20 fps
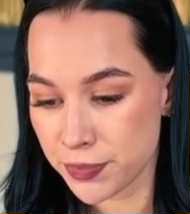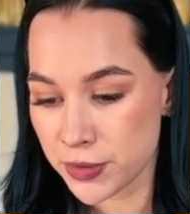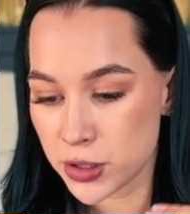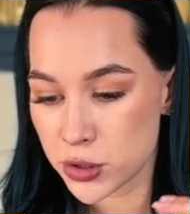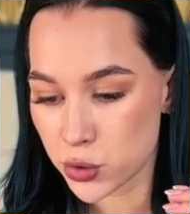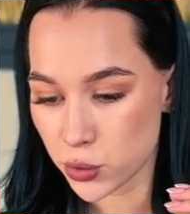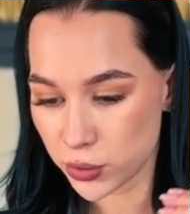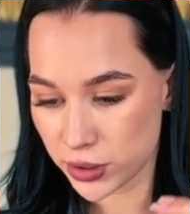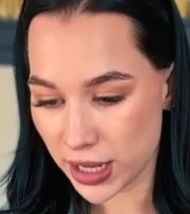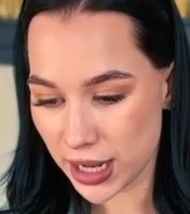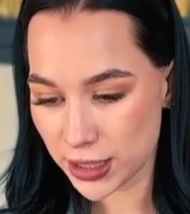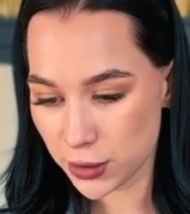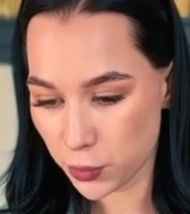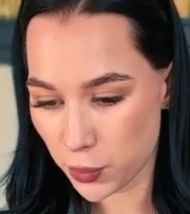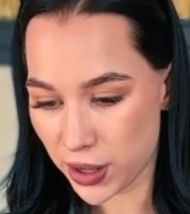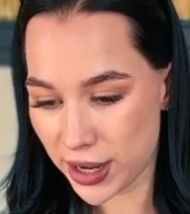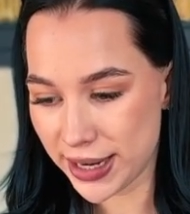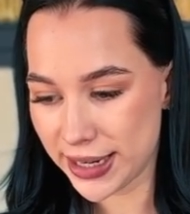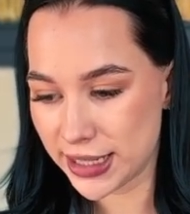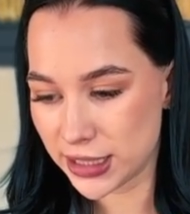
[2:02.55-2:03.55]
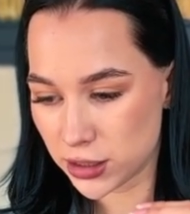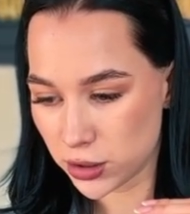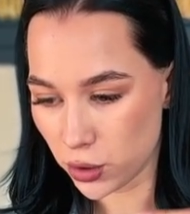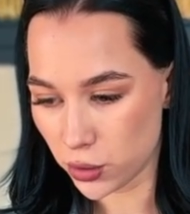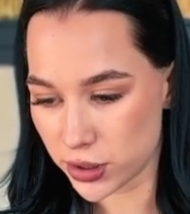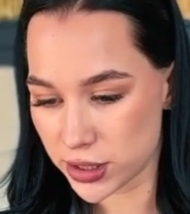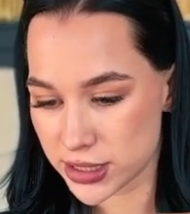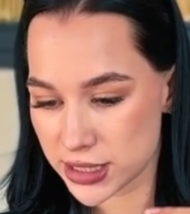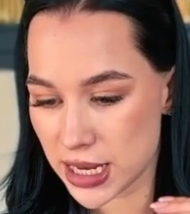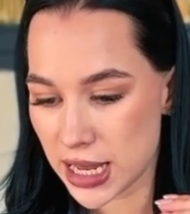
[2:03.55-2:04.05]
So that's why it
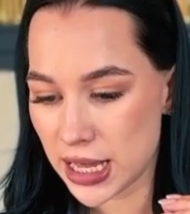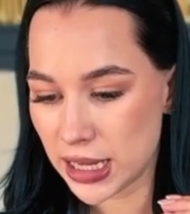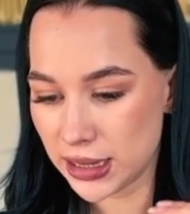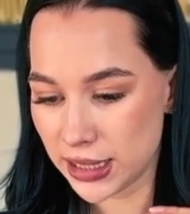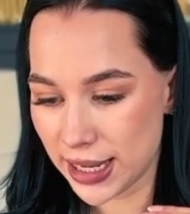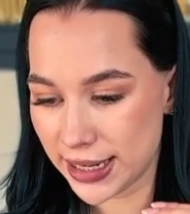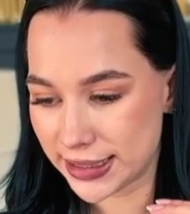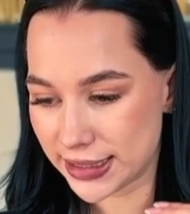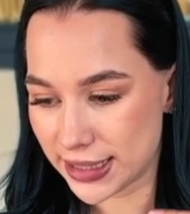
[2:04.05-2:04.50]
looks like